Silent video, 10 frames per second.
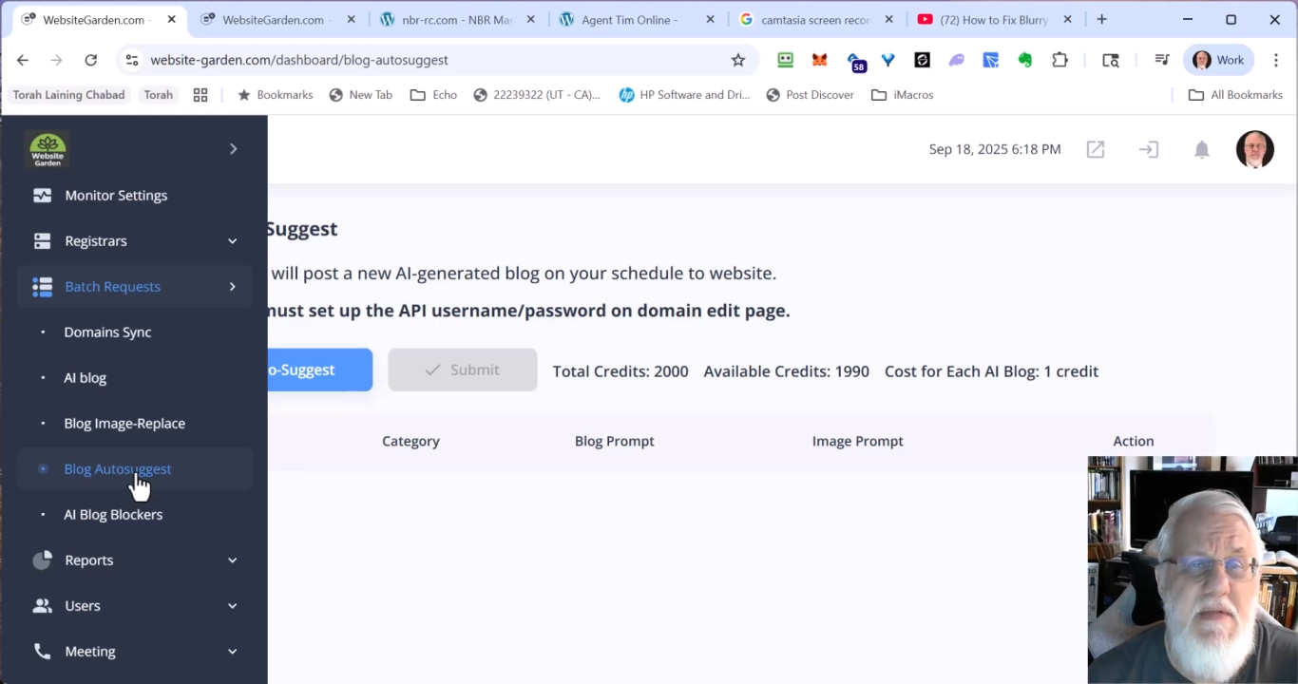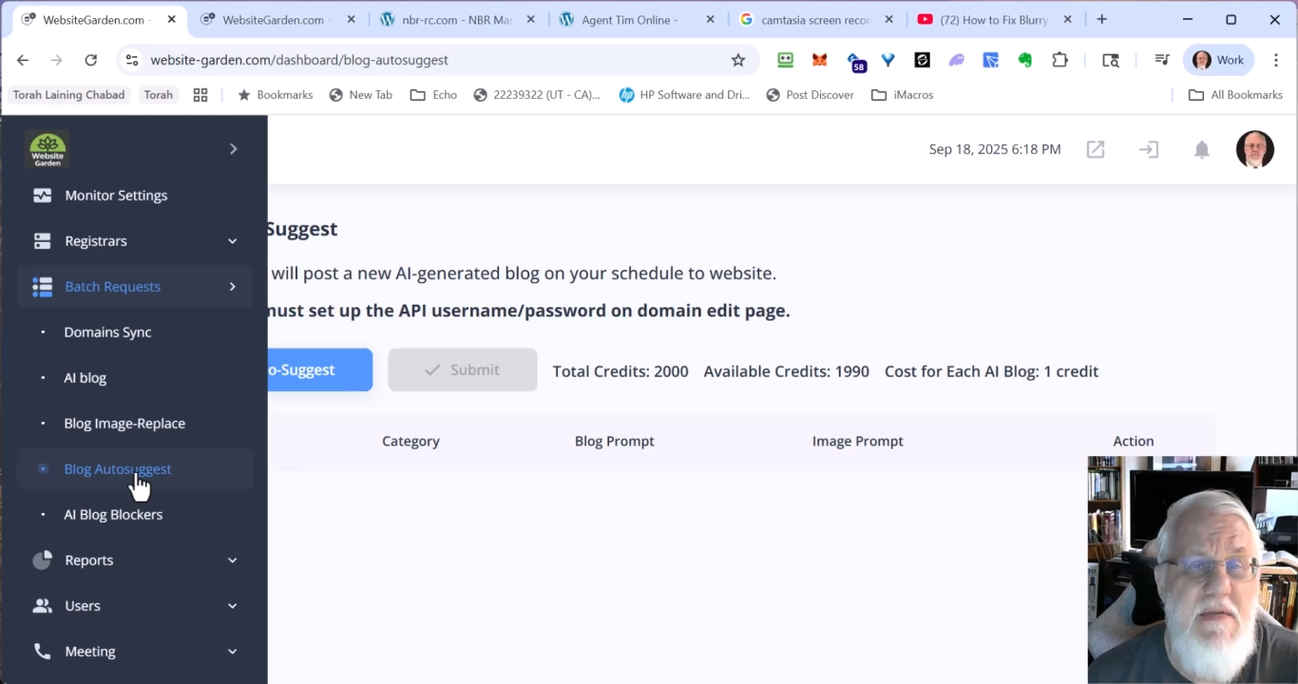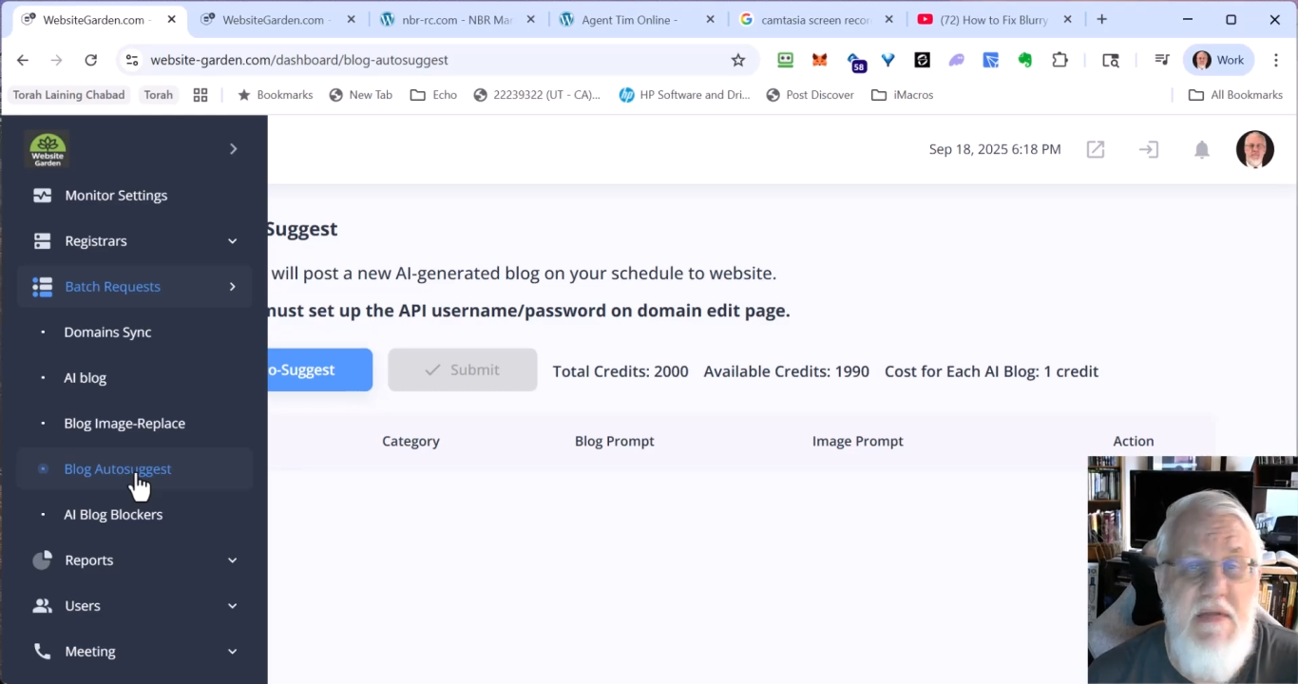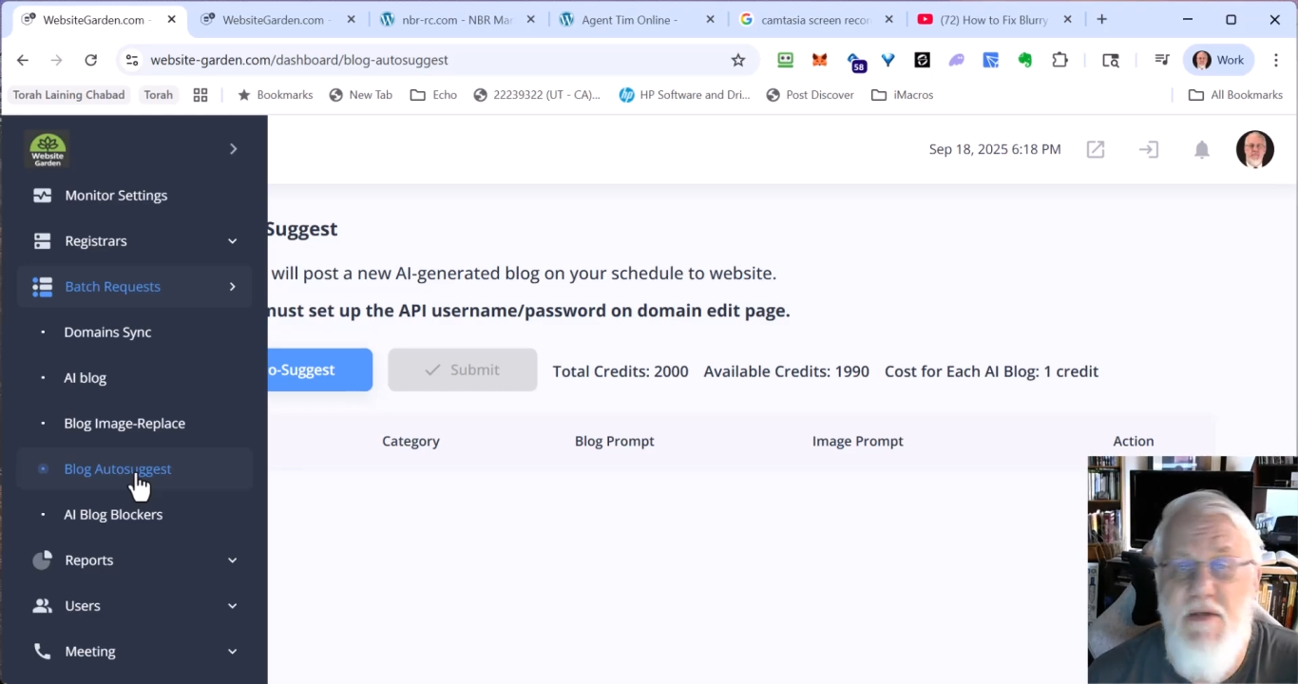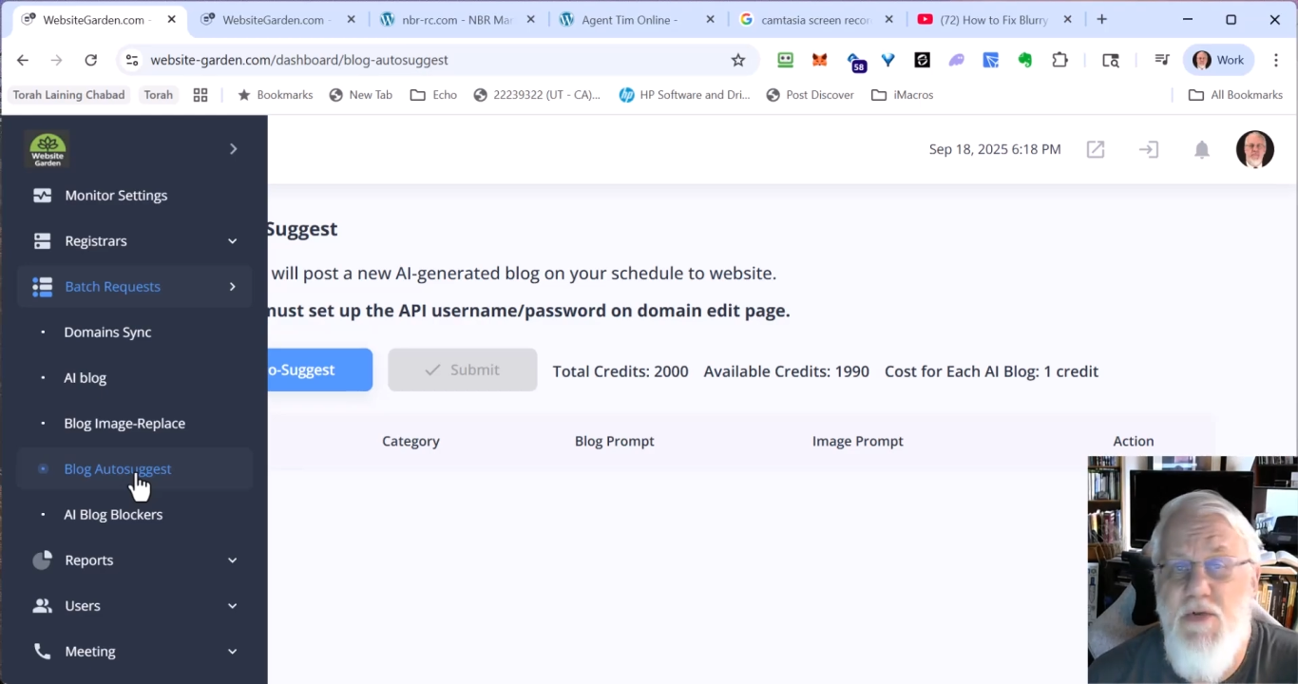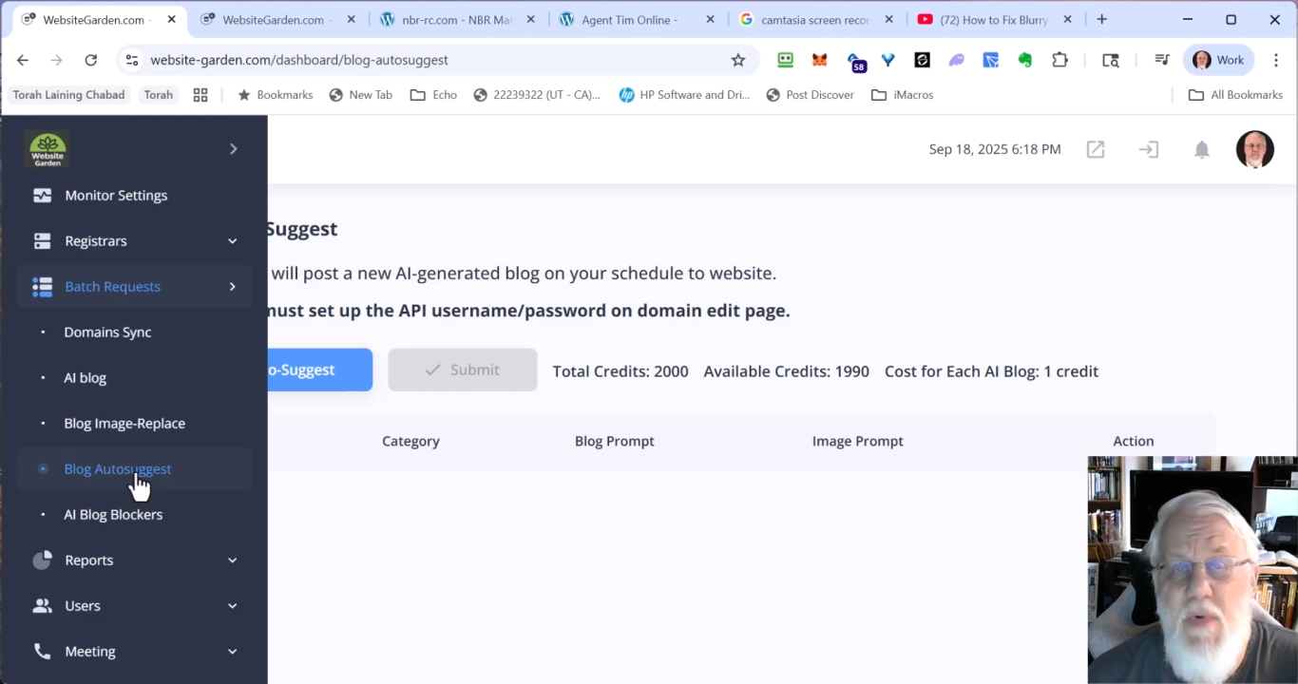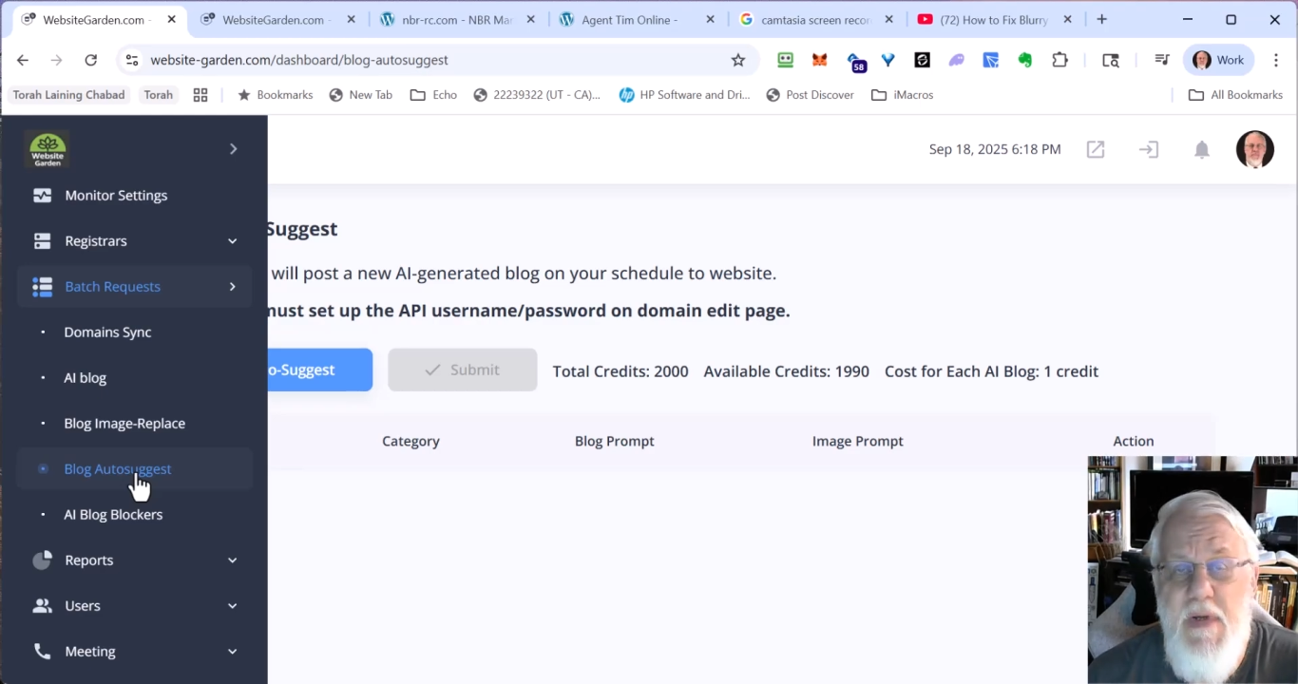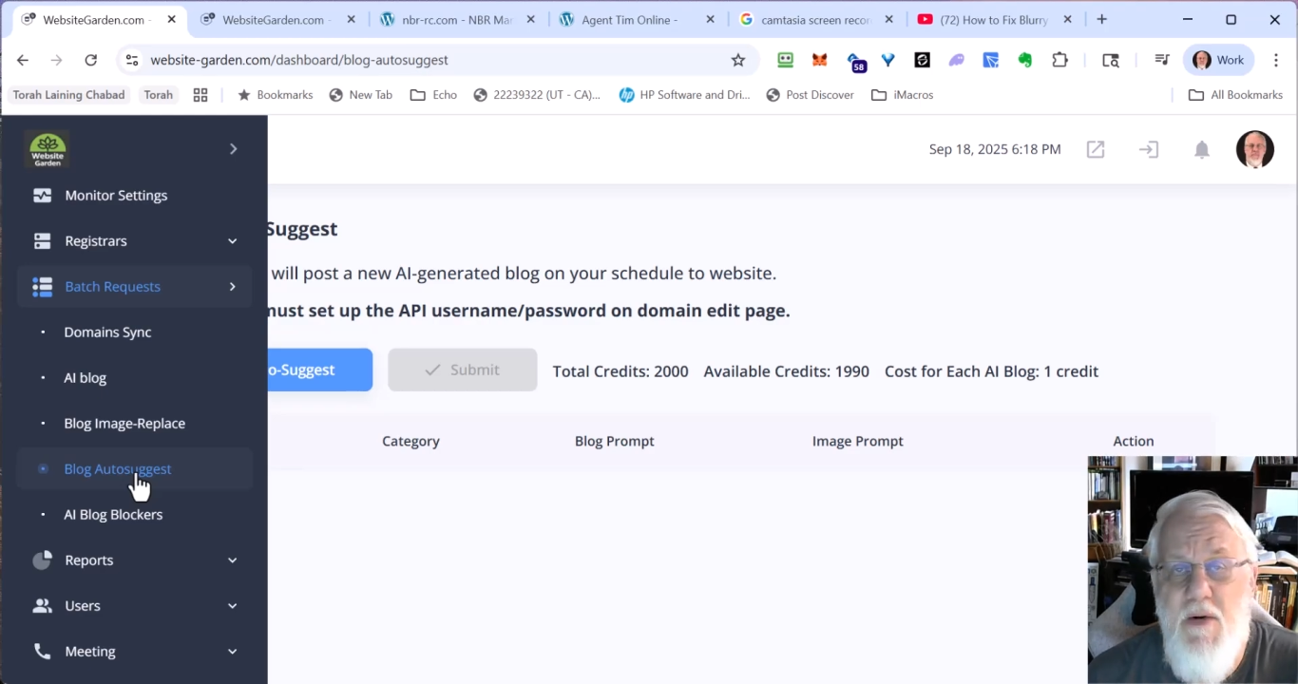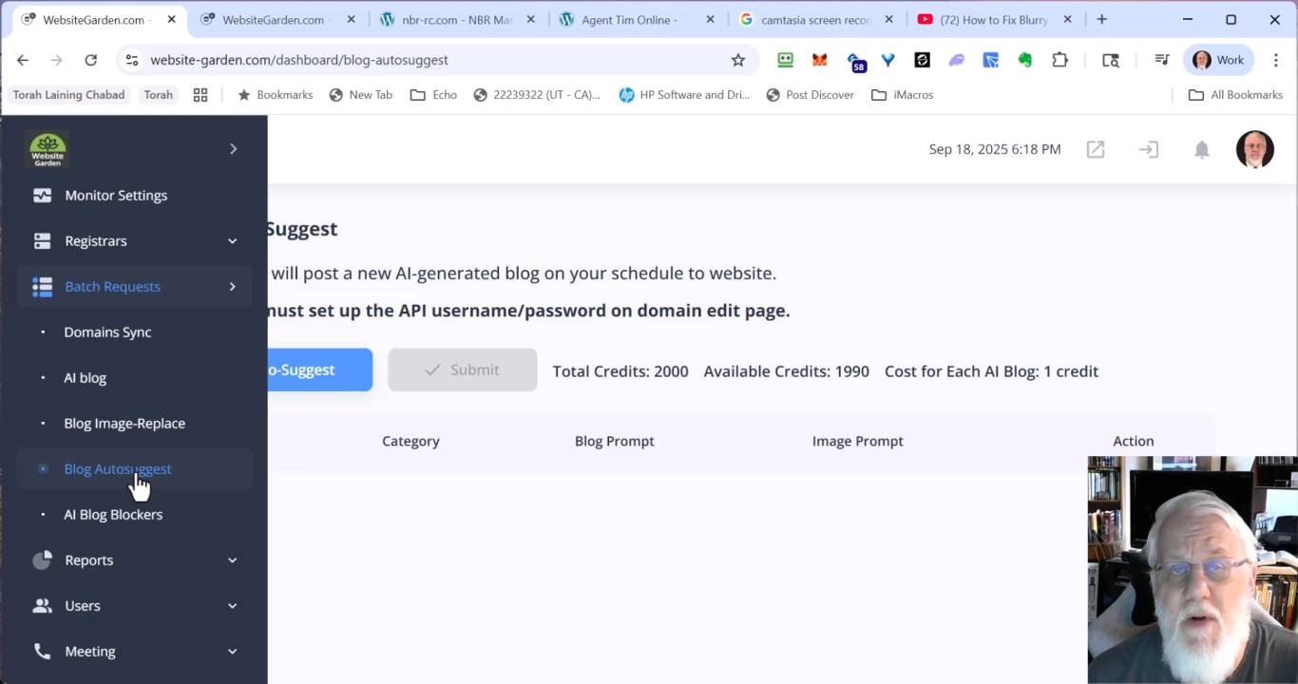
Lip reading: say, 10, 20,